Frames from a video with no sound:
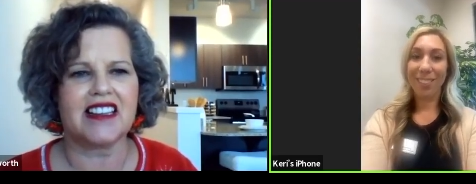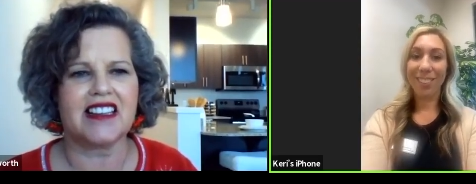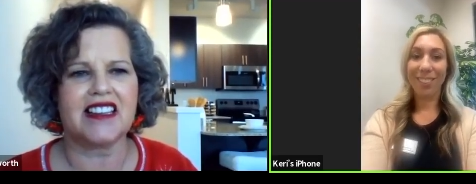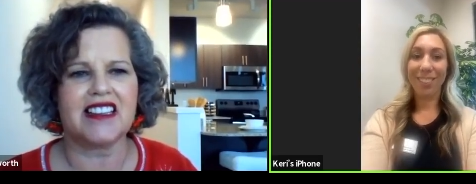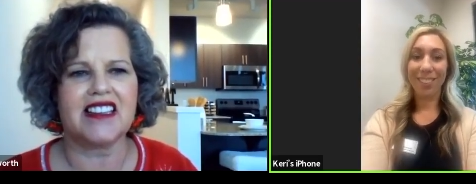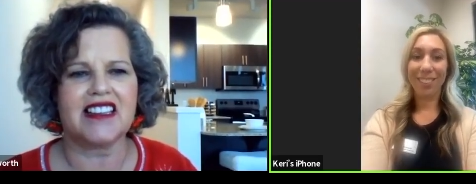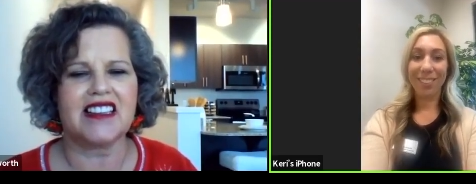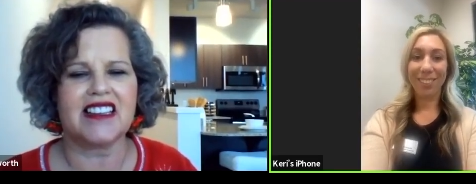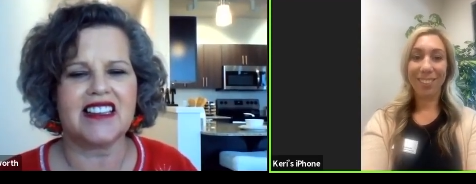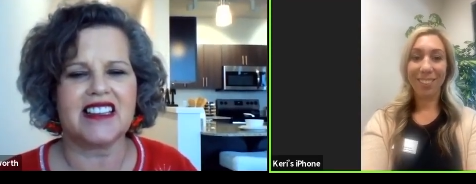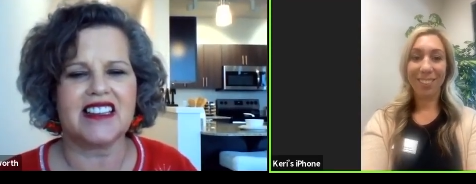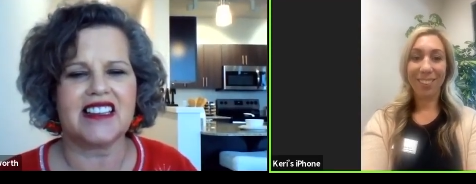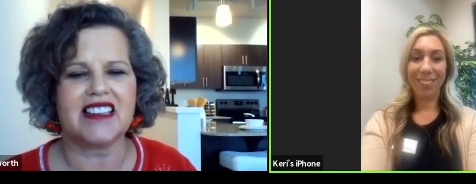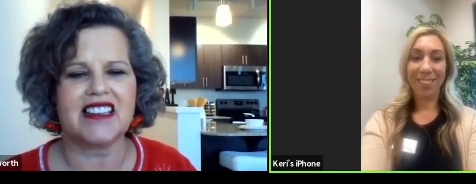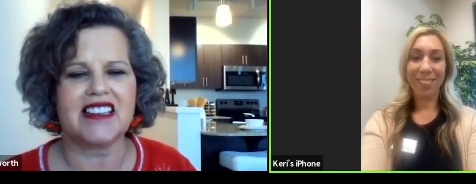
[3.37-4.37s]

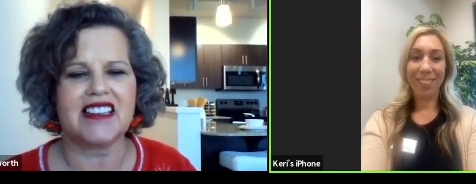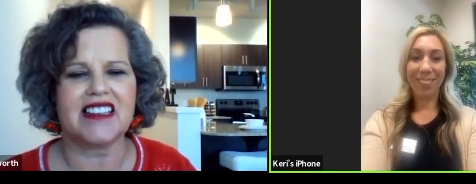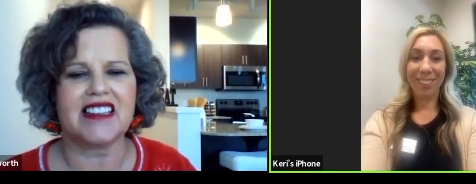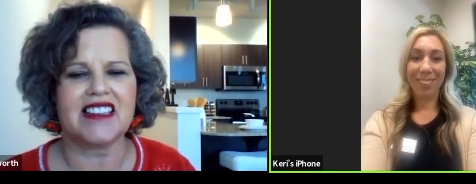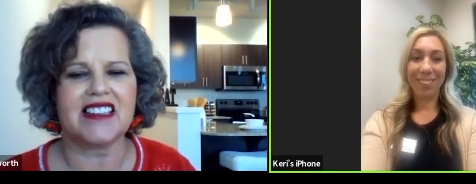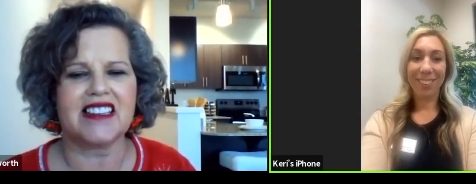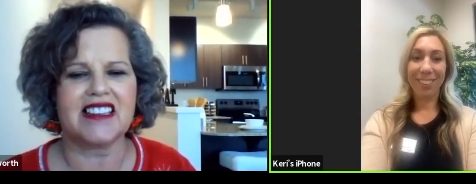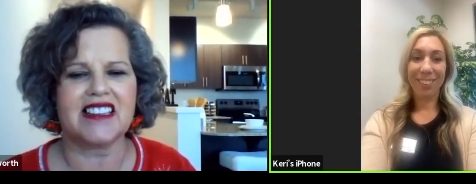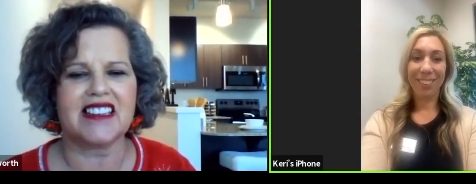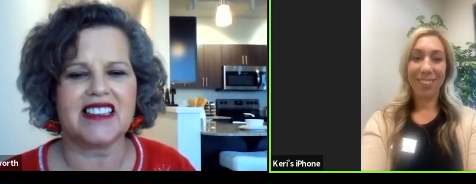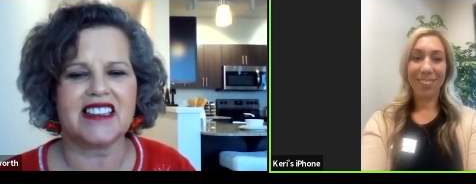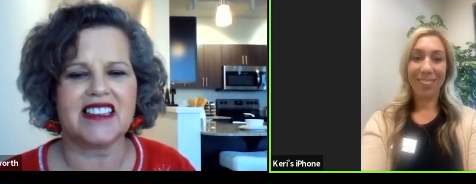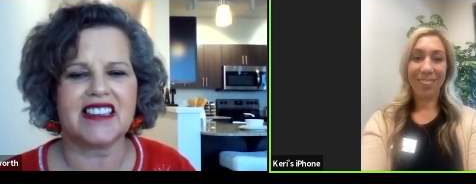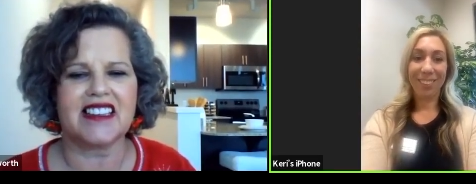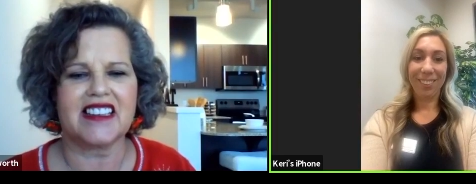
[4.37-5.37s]

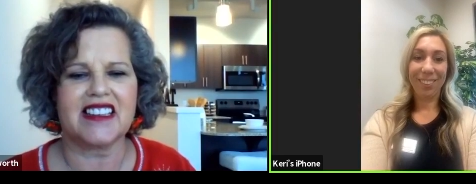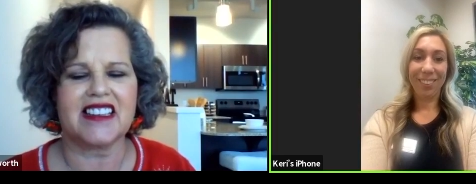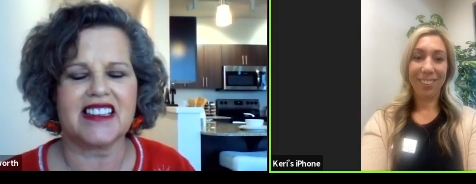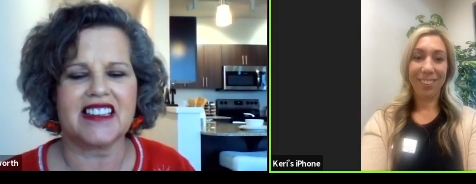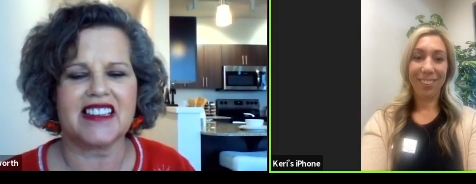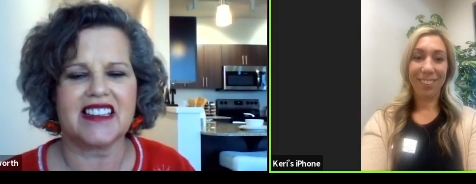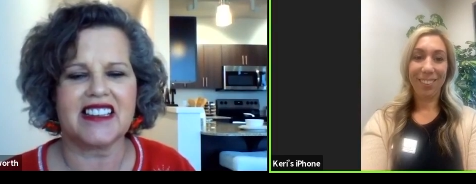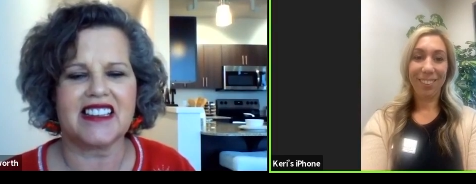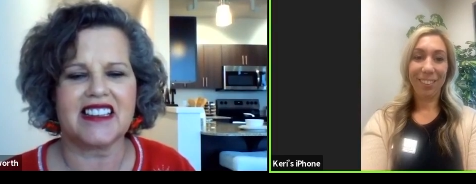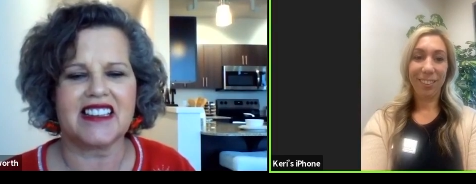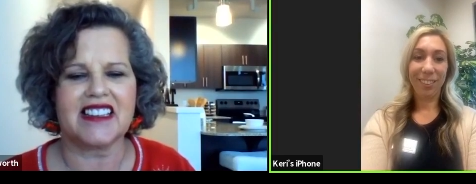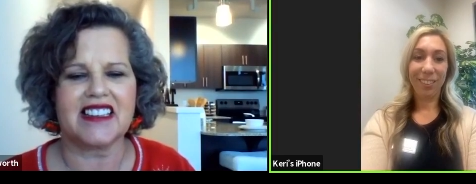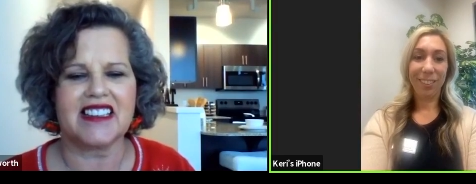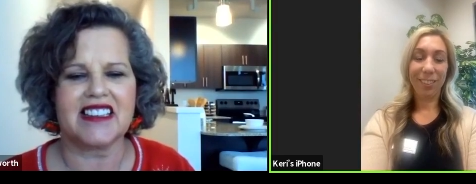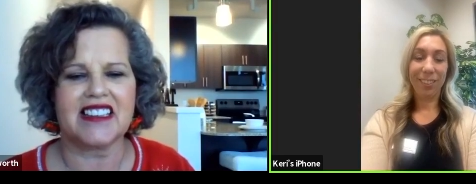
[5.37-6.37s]

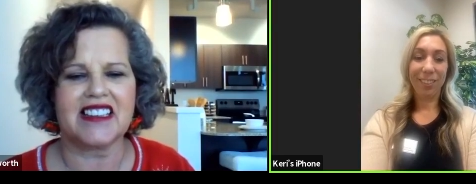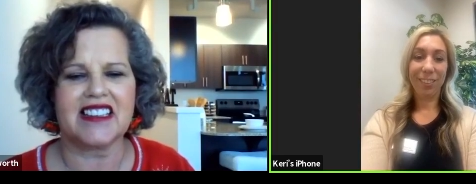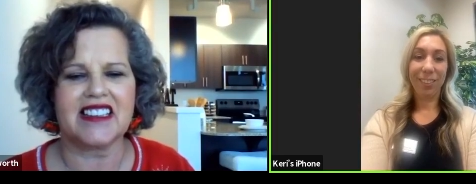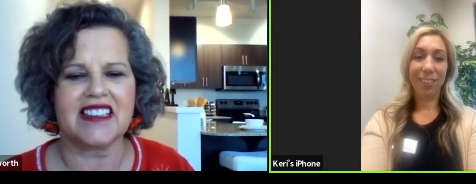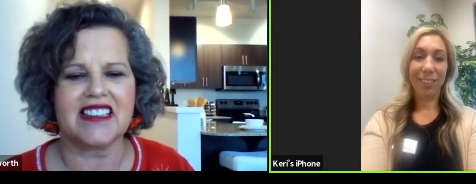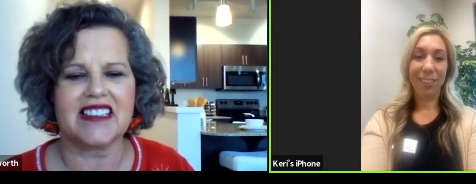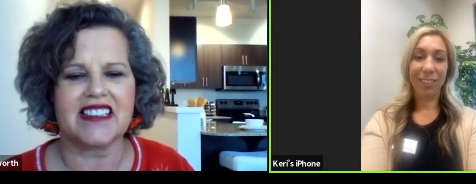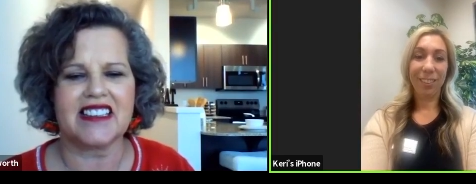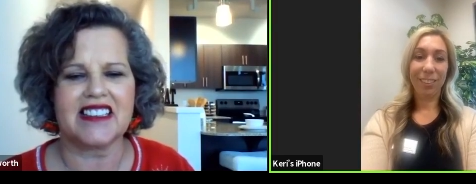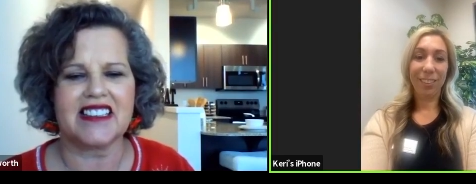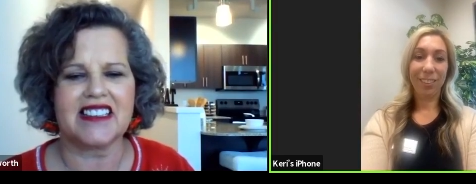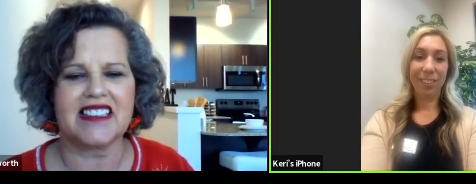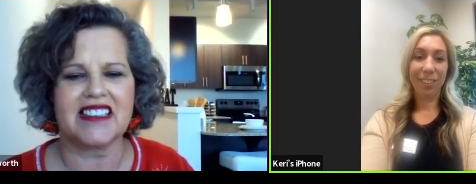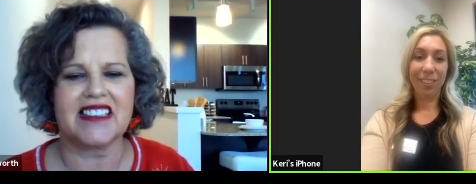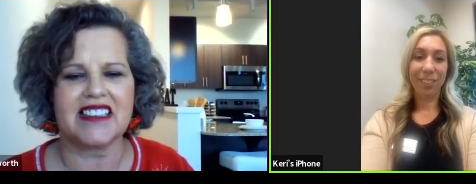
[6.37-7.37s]

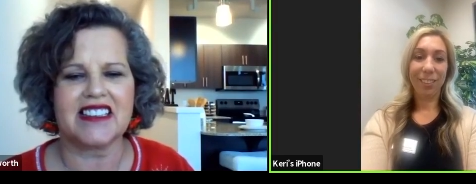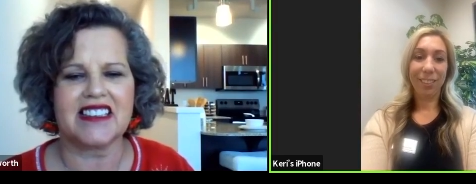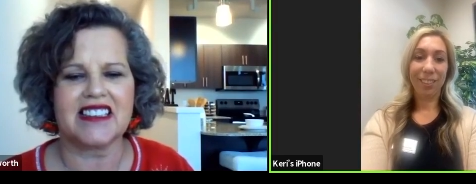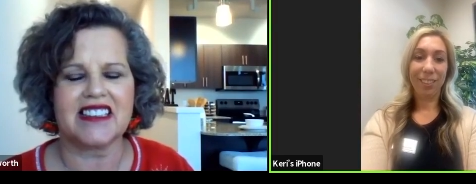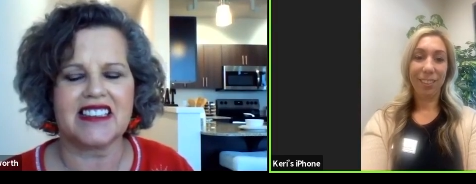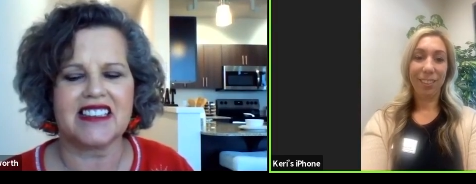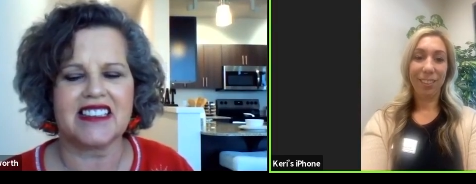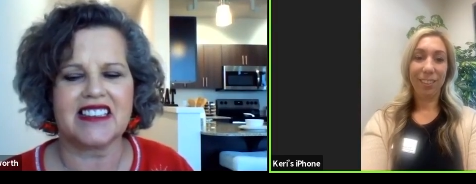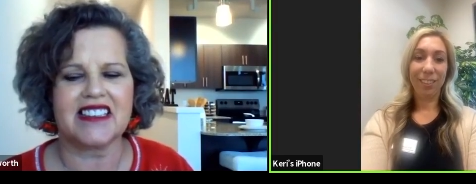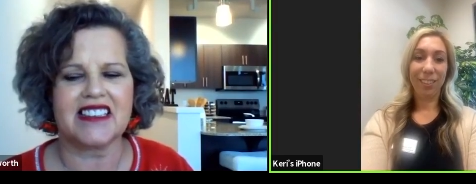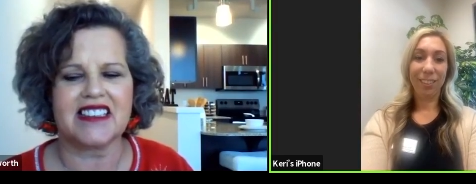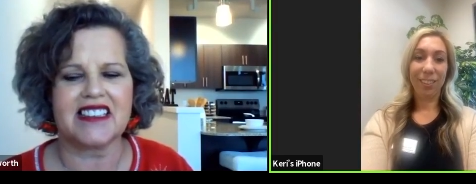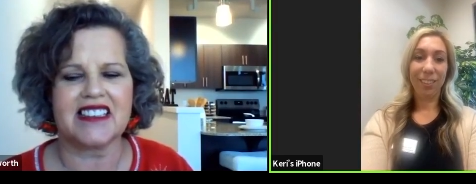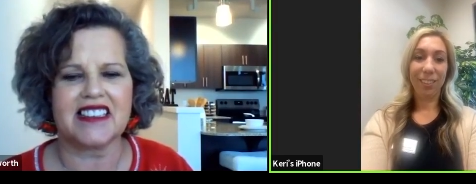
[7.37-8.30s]
[no speech]